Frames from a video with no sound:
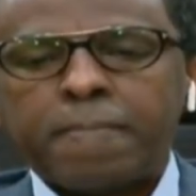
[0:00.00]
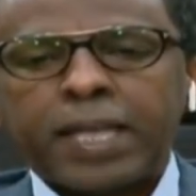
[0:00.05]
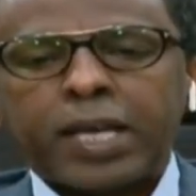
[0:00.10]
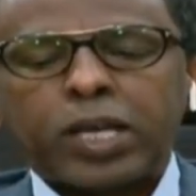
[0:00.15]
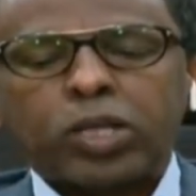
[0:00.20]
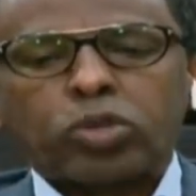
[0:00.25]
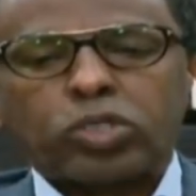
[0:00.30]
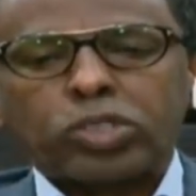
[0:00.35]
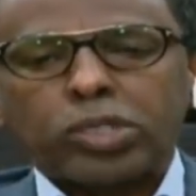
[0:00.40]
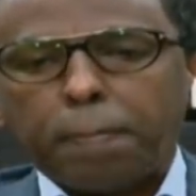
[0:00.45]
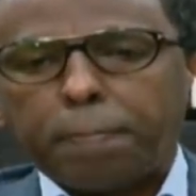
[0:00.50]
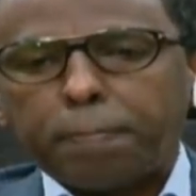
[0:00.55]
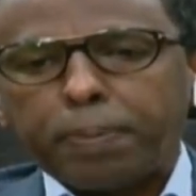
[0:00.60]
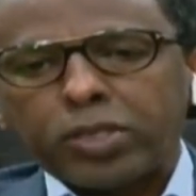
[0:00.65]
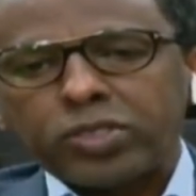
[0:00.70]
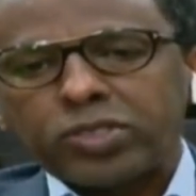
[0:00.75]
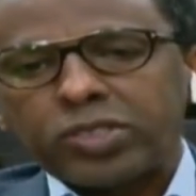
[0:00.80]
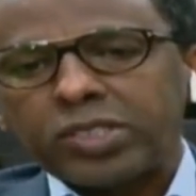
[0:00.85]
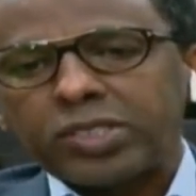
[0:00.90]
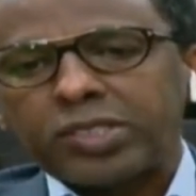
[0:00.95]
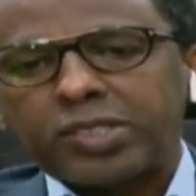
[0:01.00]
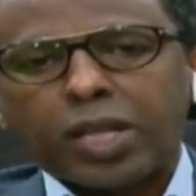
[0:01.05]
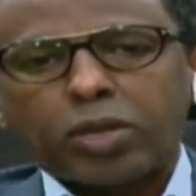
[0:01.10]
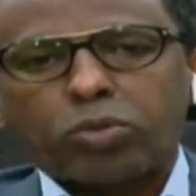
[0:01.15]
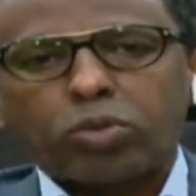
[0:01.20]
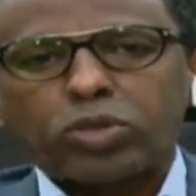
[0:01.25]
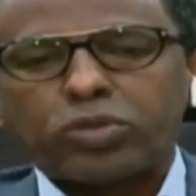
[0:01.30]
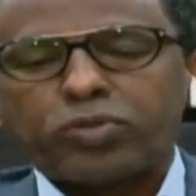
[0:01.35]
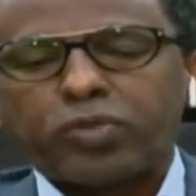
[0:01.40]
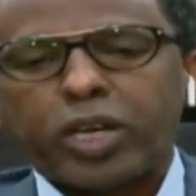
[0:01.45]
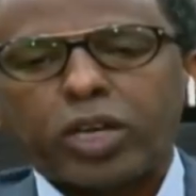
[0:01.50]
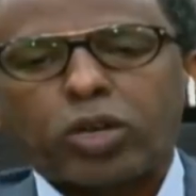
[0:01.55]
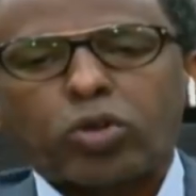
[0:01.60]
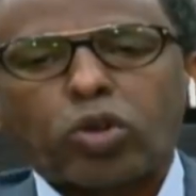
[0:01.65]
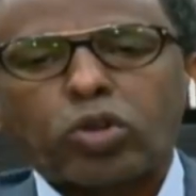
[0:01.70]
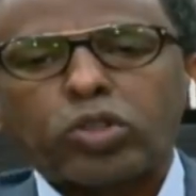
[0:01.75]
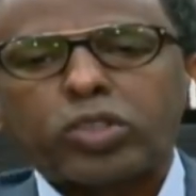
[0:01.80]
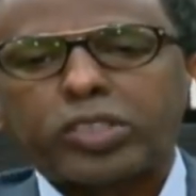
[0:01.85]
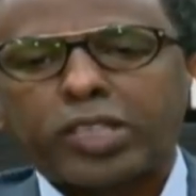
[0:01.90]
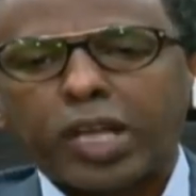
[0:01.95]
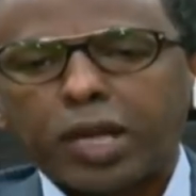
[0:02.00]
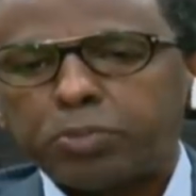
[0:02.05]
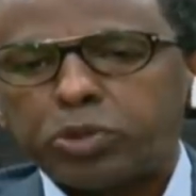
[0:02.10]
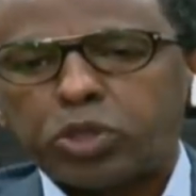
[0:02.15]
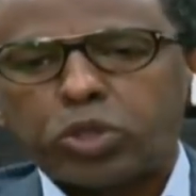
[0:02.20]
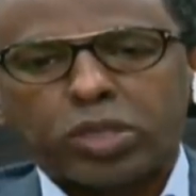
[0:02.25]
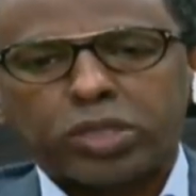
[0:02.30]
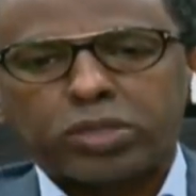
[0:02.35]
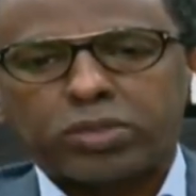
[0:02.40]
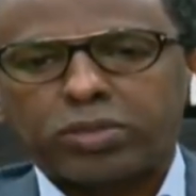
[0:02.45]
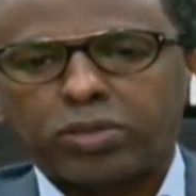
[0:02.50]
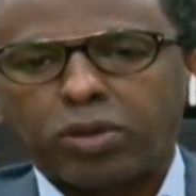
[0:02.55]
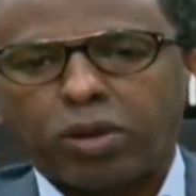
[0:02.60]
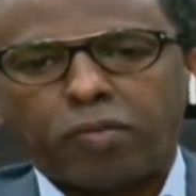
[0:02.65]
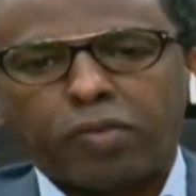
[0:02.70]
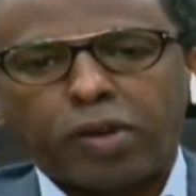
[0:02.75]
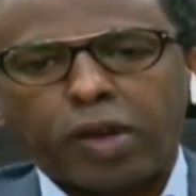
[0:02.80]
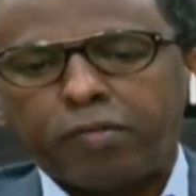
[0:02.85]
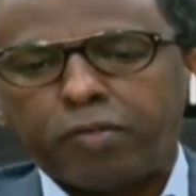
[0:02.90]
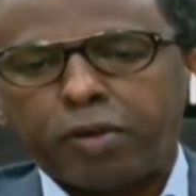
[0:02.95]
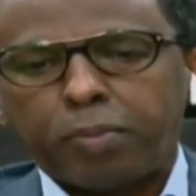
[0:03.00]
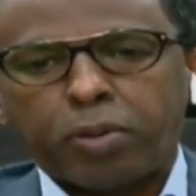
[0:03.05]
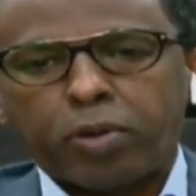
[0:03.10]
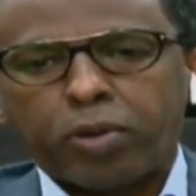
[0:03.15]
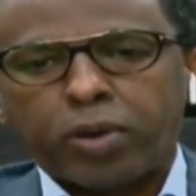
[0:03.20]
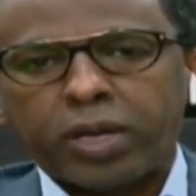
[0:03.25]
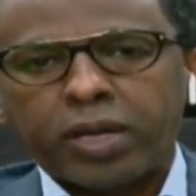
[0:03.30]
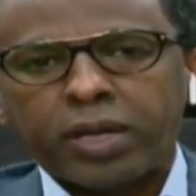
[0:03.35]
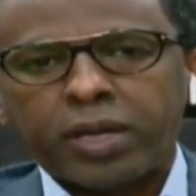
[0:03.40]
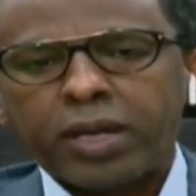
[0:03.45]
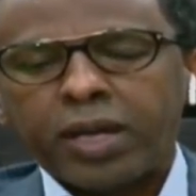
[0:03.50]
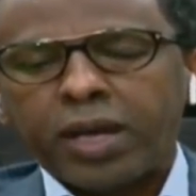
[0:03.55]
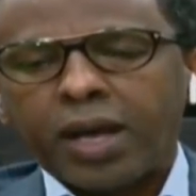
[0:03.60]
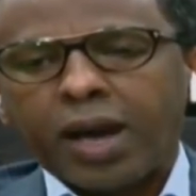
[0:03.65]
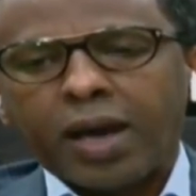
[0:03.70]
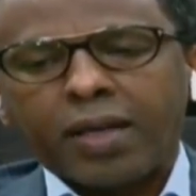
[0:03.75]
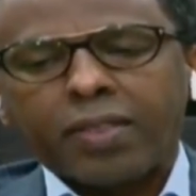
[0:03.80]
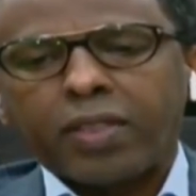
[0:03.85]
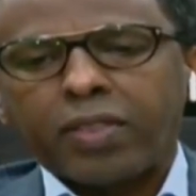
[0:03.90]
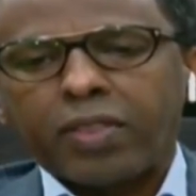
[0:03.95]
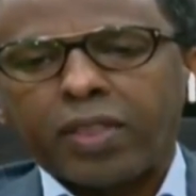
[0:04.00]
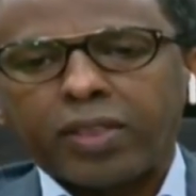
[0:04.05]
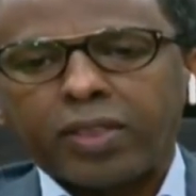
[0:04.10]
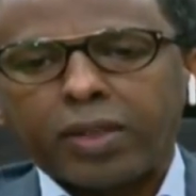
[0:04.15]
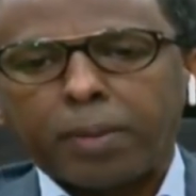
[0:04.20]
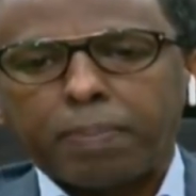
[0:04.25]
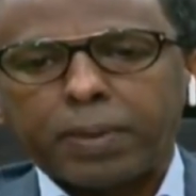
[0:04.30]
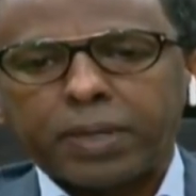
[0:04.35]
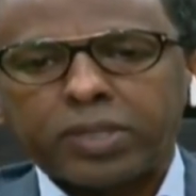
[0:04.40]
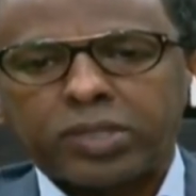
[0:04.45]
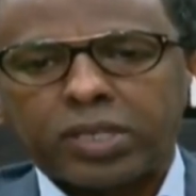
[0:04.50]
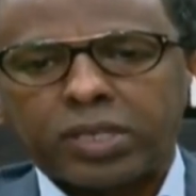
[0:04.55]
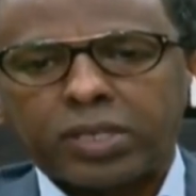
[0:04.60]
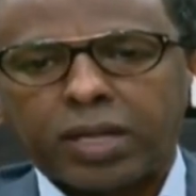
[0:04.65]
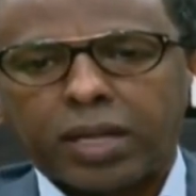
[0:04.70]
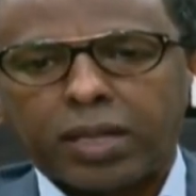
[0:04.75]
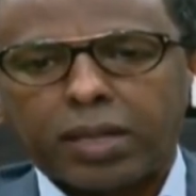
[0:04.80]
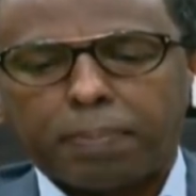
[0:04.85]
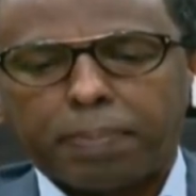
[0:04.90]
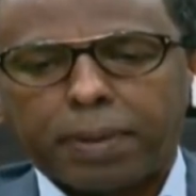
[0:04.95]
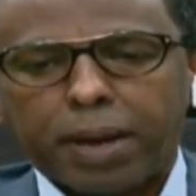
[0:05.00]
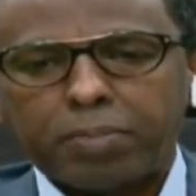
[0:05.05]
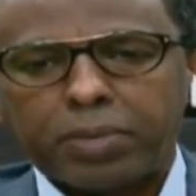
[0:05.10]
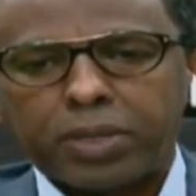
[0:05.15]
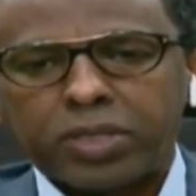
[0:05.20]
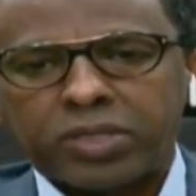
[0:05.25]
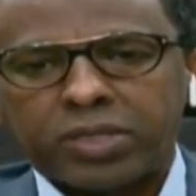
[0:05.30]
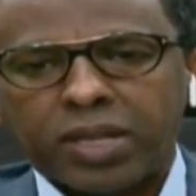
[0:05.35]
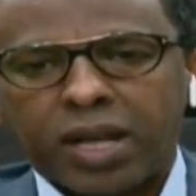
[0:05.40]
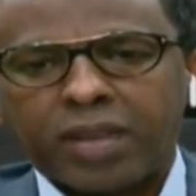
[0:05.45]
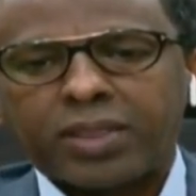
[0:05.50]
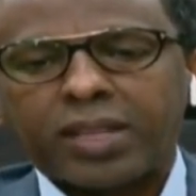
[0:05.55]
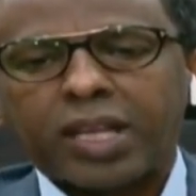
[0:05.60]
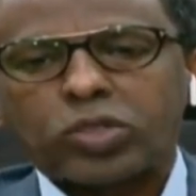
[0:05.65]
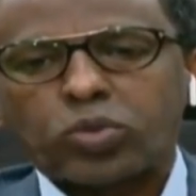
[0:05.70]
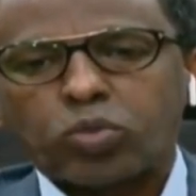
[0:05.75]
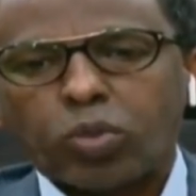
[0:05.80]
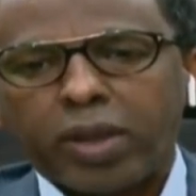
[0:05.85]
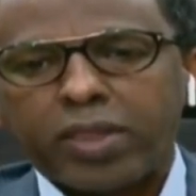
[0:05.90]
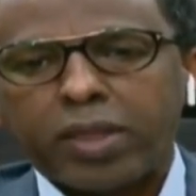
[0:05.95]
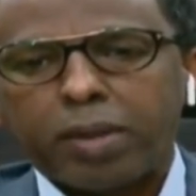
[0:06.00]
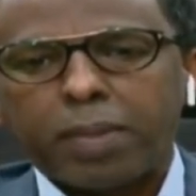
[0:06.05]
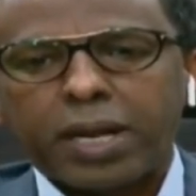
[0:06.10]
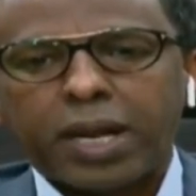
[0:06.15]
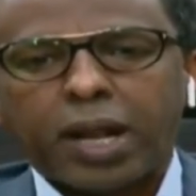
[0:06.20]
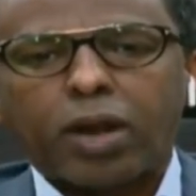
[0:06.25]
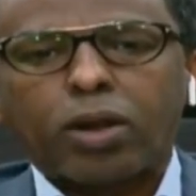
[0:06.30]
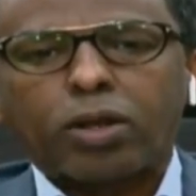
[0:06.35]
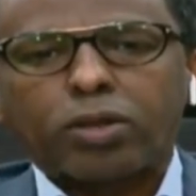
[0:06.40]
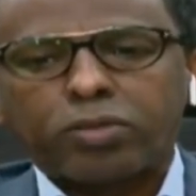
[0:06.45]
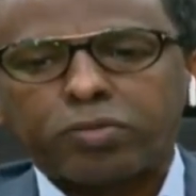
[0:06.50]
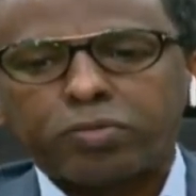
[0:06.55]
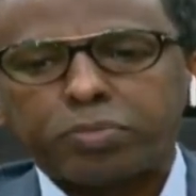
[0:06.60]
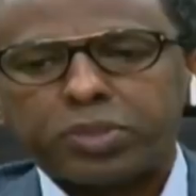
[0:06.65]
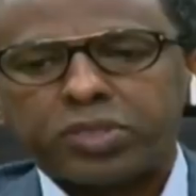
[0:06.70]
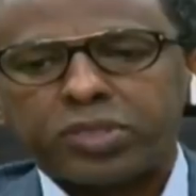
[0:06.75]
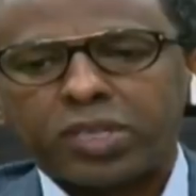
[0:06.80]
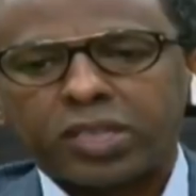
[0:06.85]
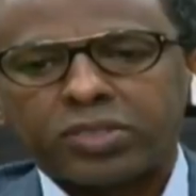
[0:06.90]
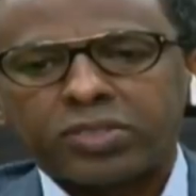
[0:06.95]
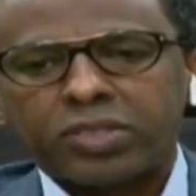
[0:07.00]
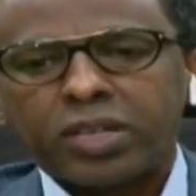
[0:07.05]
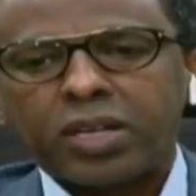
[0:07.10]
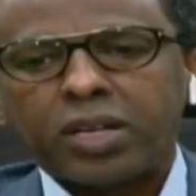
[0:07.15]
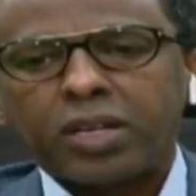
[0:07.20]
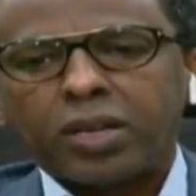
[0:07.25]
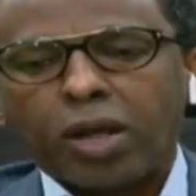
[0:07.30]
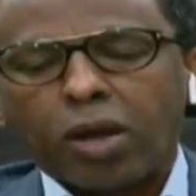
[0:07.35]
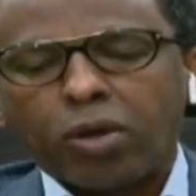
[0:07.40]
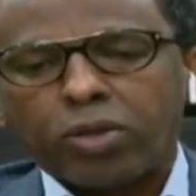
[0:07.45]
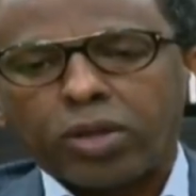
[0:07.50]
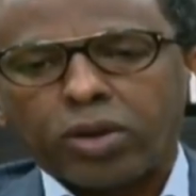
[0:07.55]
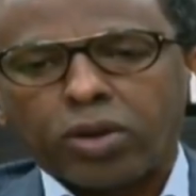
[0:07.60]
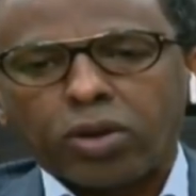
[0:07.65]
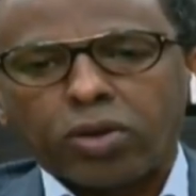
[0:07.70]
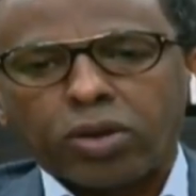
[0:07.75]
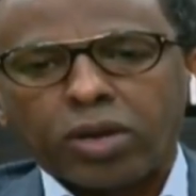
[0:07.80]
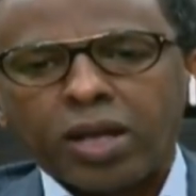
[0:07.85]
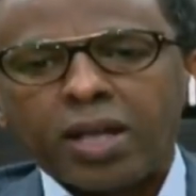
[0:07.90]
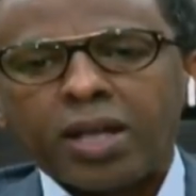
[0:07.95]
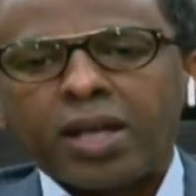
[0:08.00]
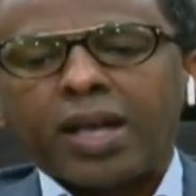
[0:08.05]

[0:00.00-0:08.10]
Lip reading: It was a process that was very contemptuous of everybody other than the President and the Prime Minister. And that's why they made a lot of mistakes down the road.